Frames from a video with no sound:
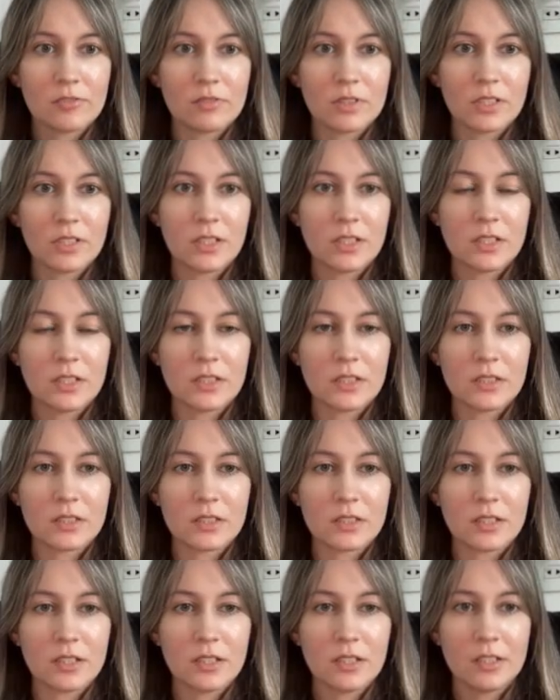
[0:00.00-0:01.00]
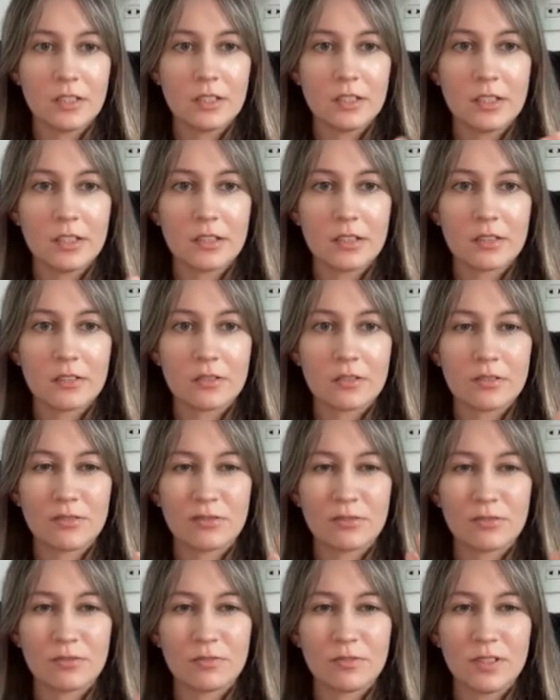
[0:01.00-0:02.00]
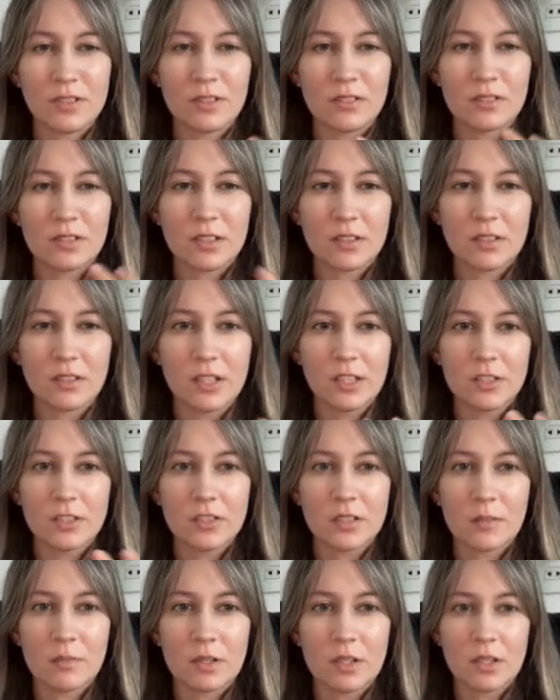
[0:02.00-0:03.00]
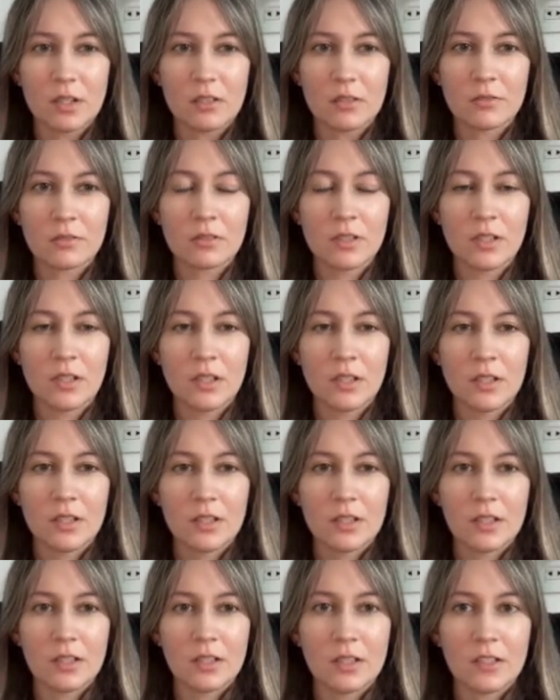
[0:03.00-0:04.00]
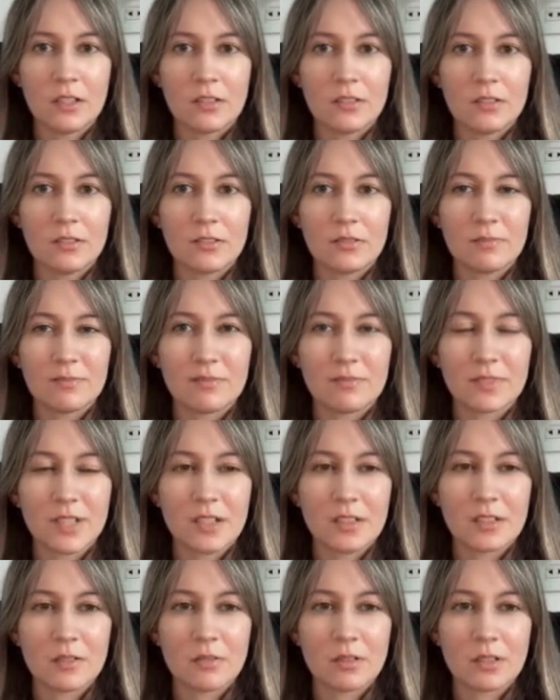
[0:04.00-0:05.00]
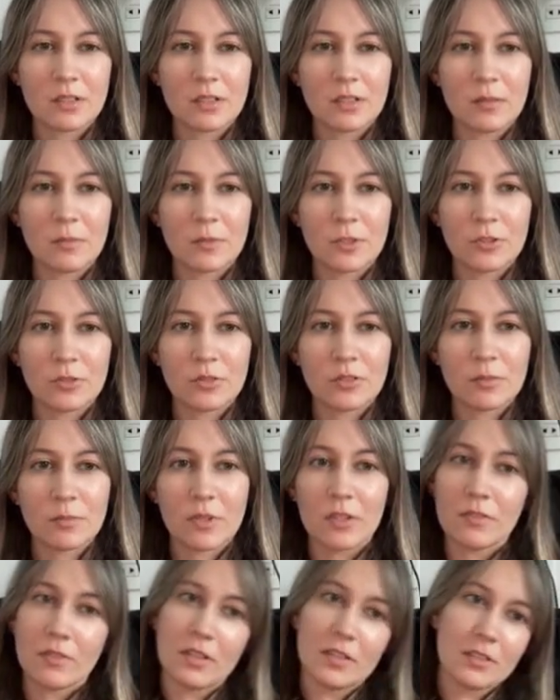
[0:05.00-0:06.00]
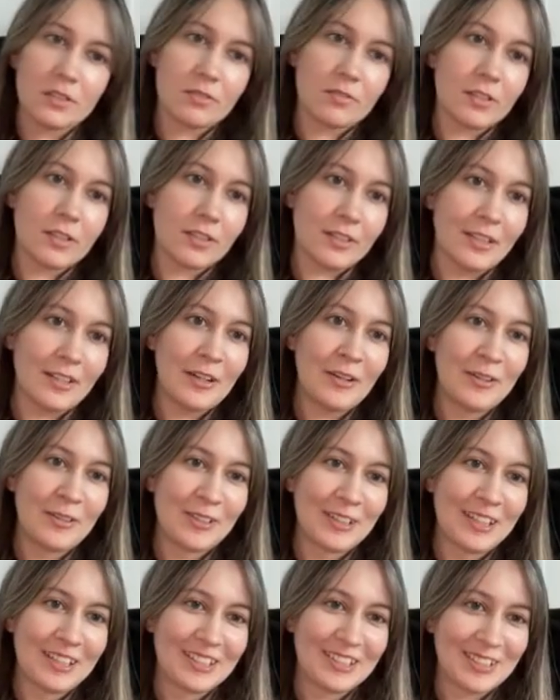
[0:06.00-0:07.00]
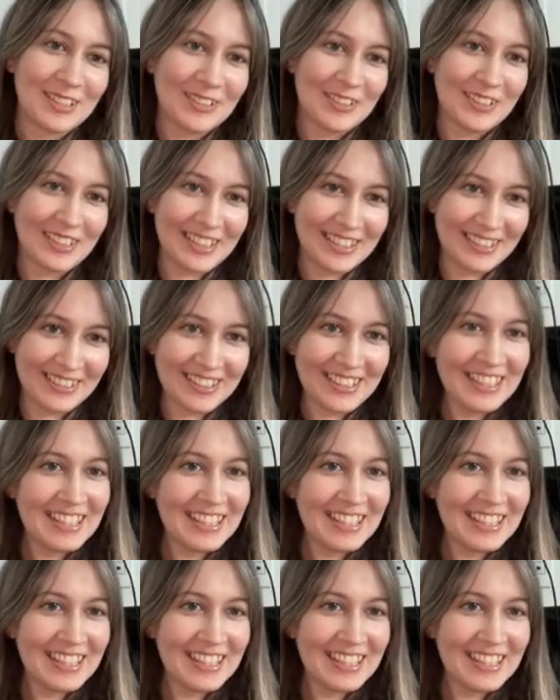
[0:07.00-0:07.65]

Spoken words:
Really, they need to feel attached somehow, and that's why I'm showing my face right now as well,